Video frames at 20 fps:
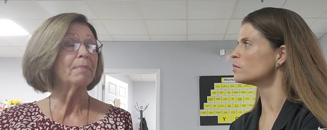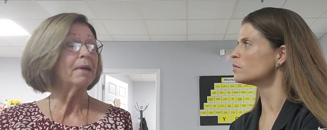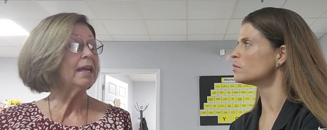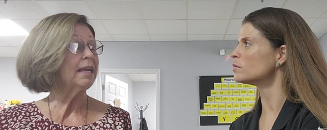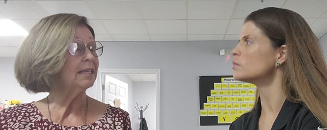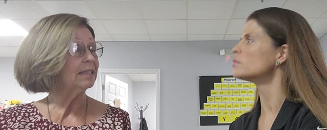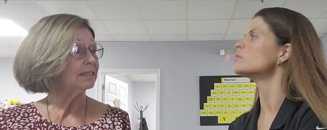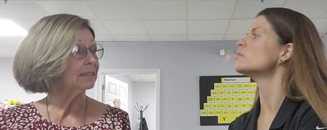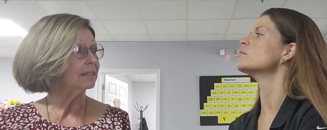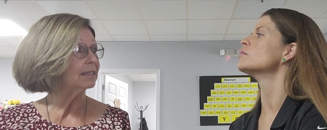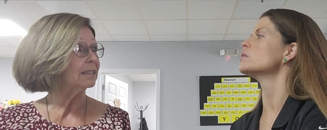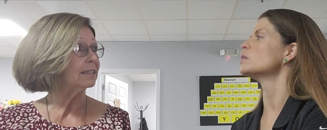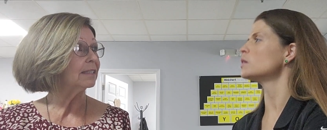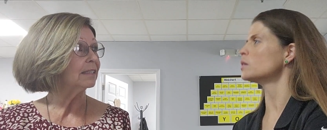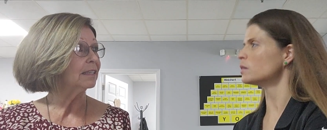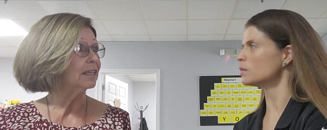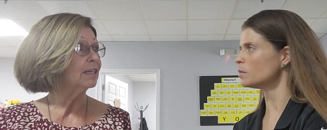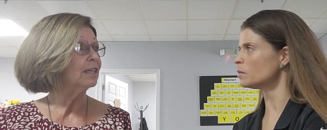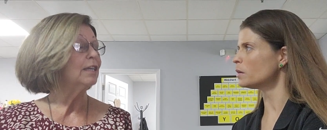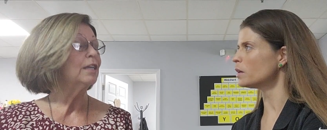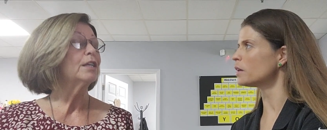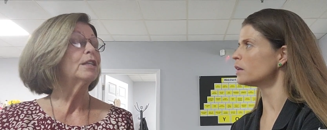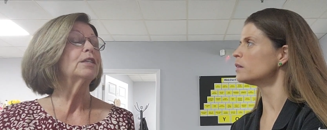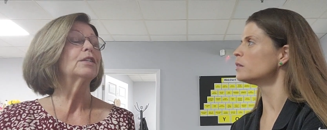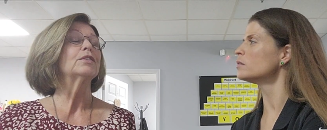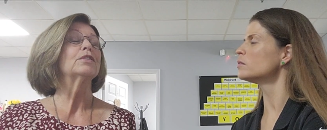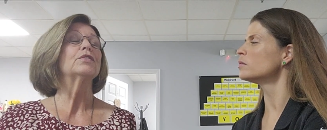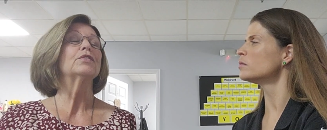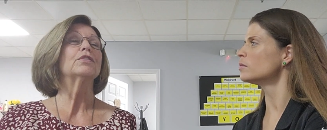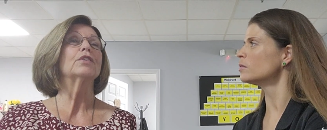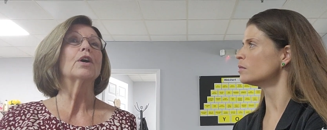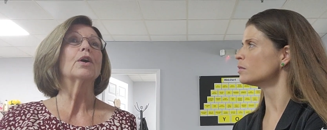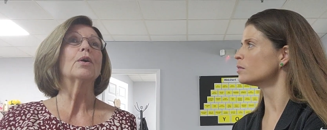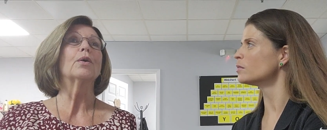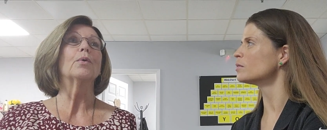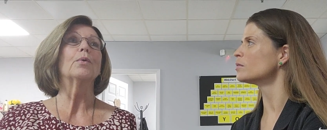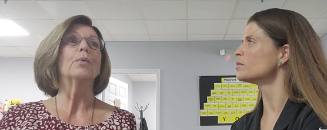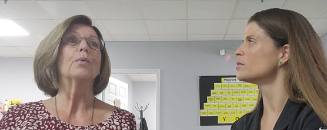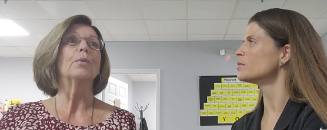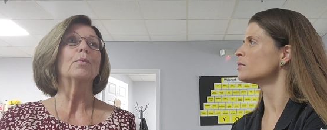Speaker 1: based. Okay.
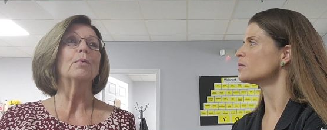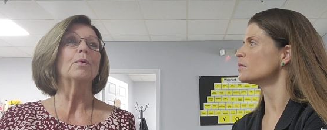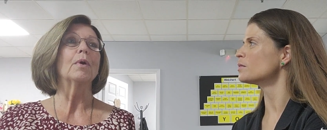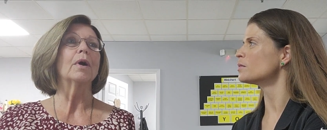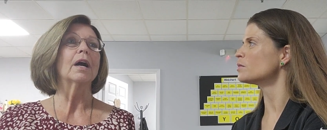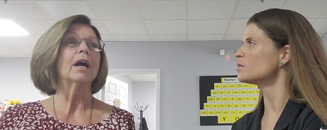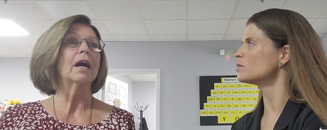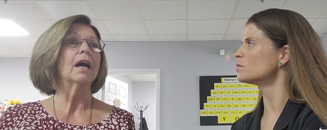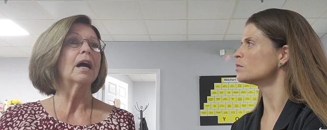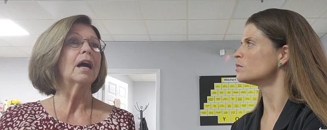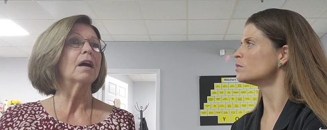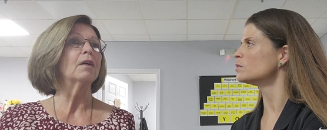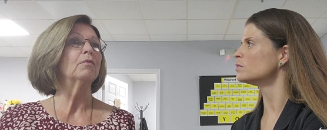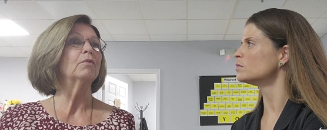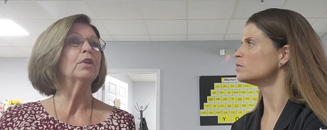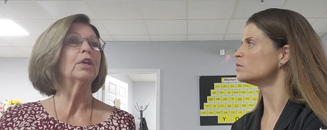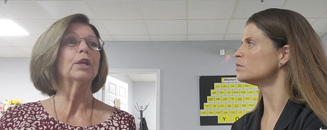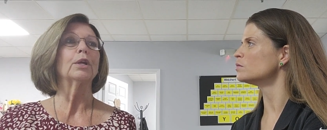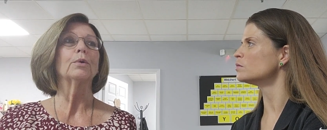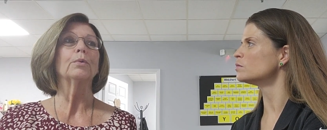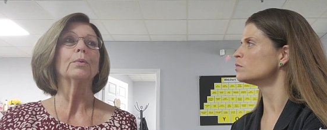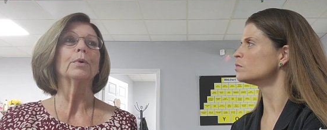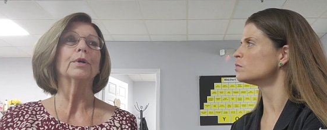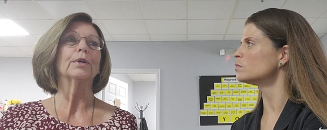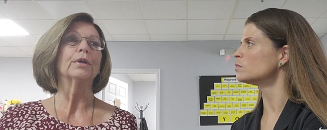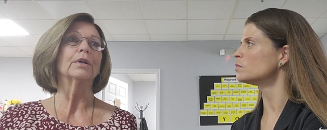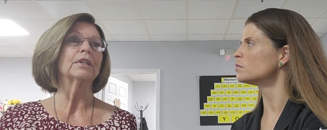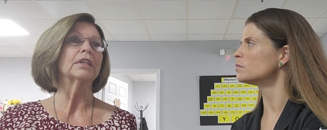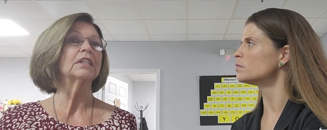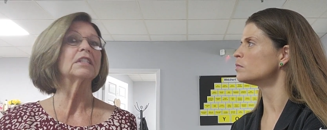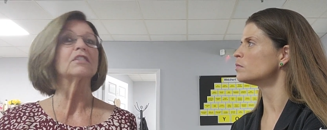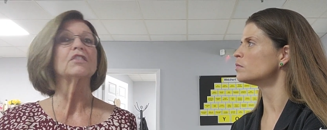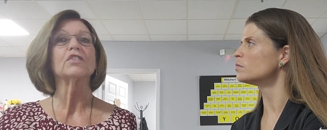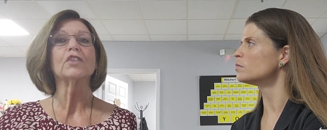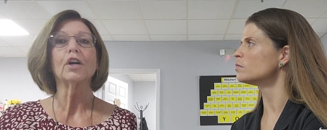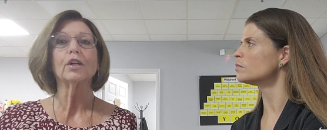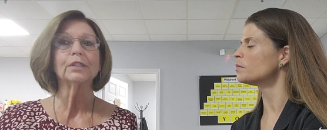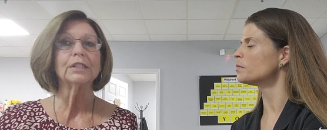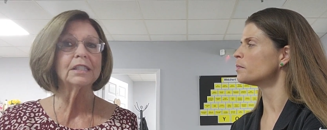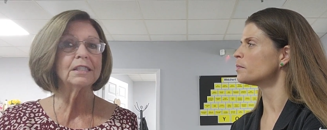So, uh, you know, we're
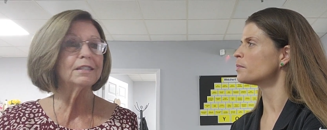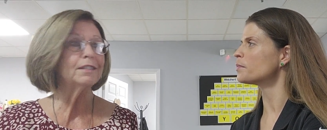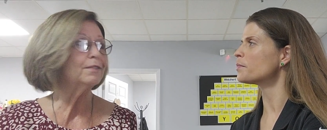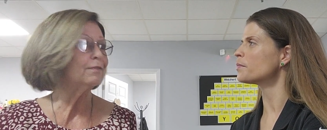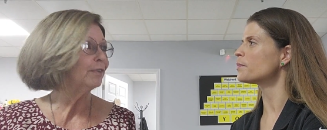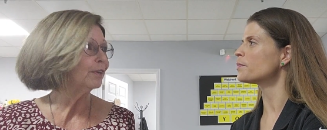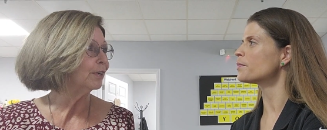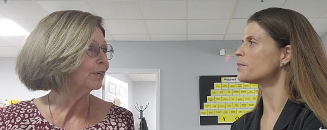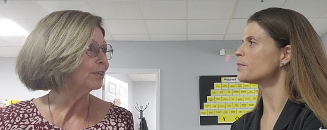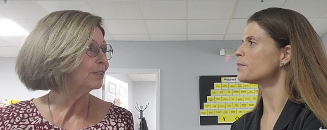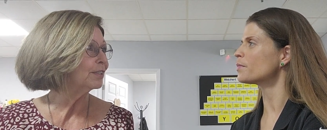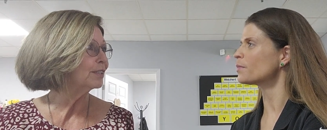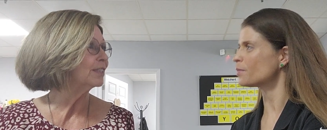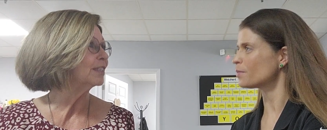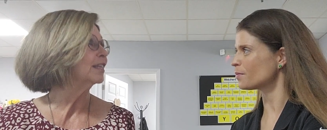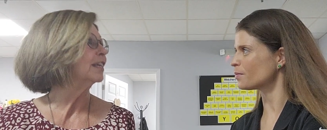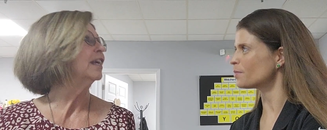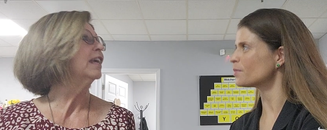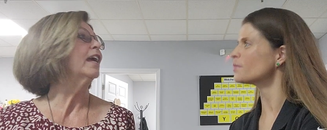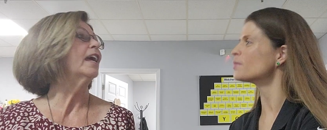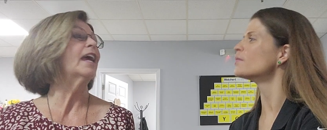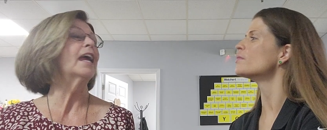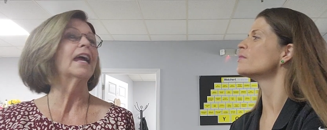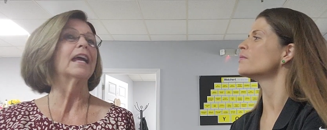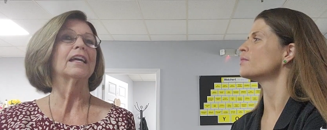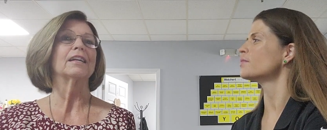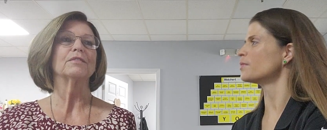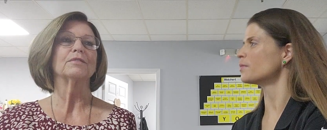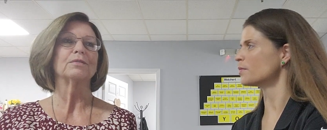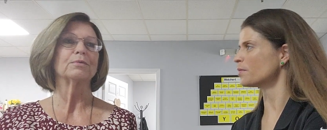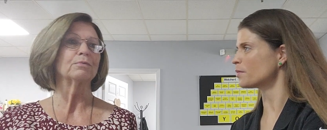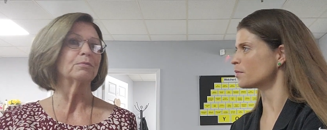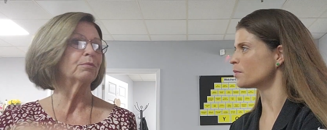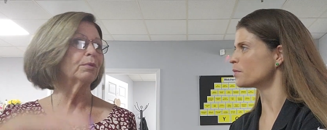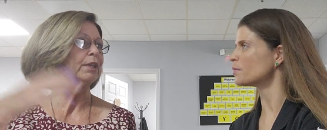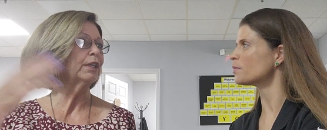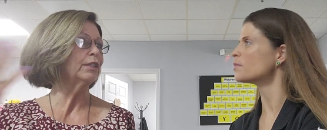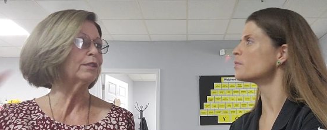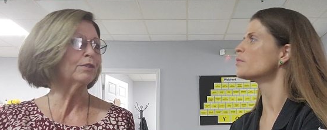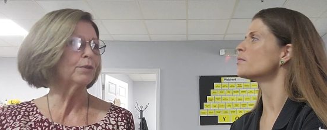consultants first and
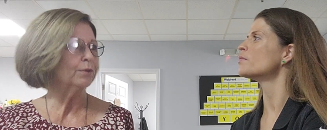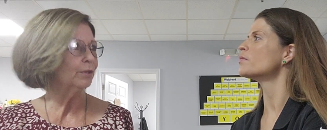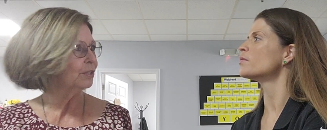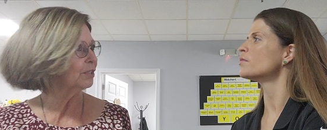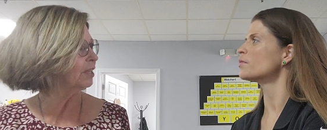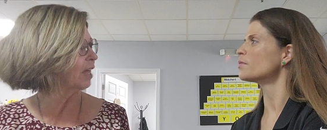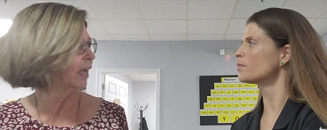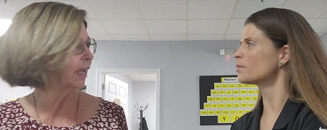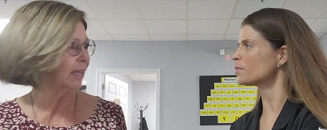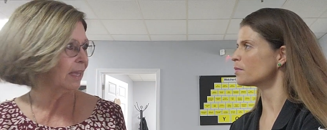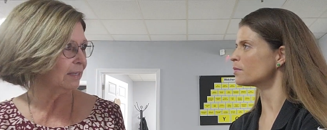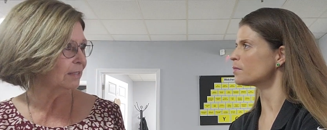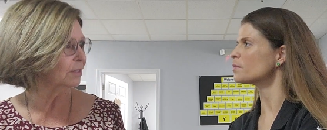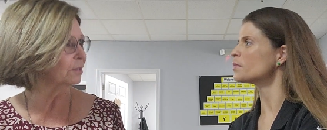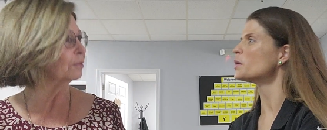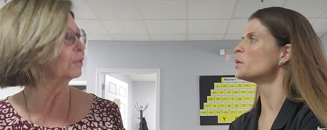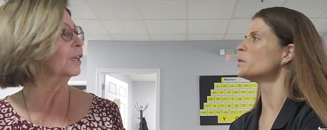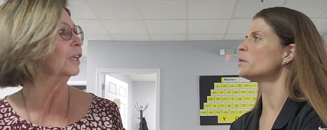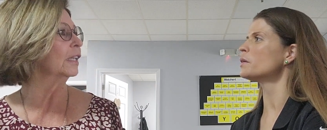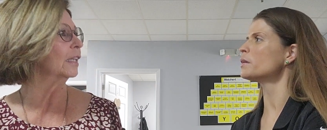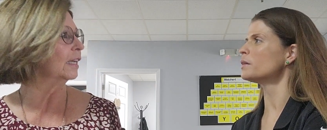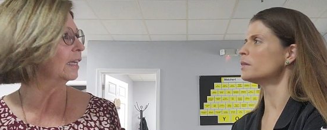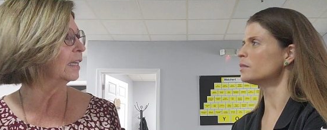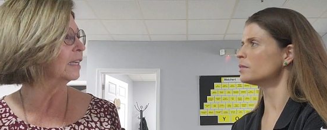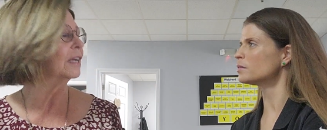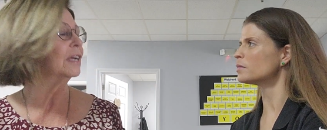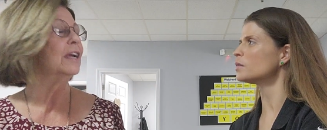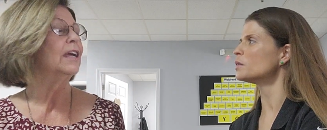realtor second, really.